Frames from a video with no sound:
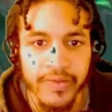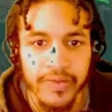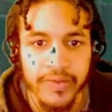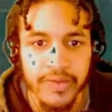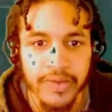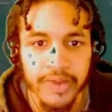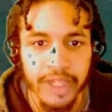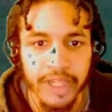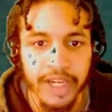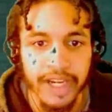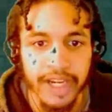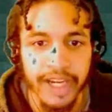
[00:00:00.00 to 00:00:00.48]

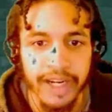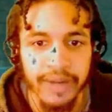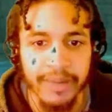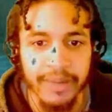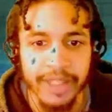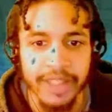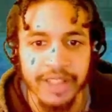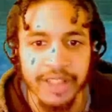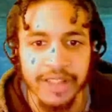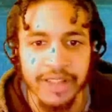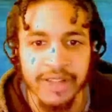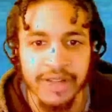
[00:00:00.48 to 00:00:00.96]
Got him
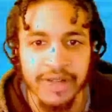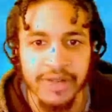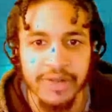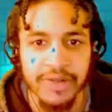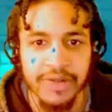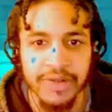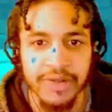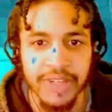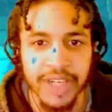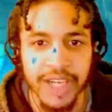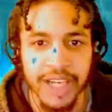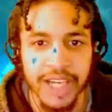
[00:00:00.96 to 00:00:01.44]
as
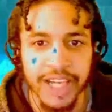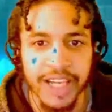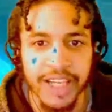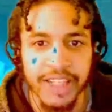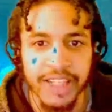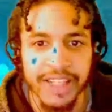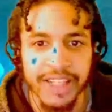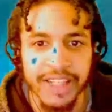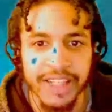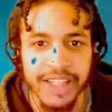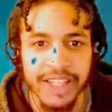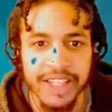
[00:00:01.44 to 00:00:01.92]
soon
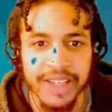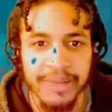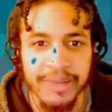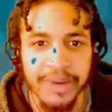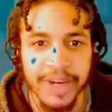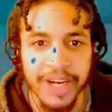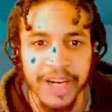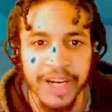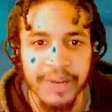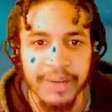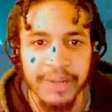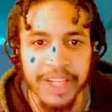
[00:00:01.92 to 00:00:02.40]
as he
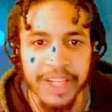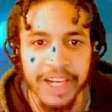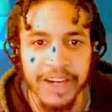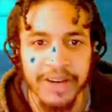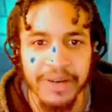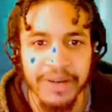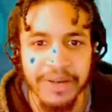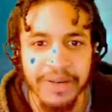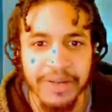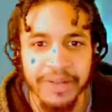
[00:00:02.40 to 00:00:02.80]
popped out.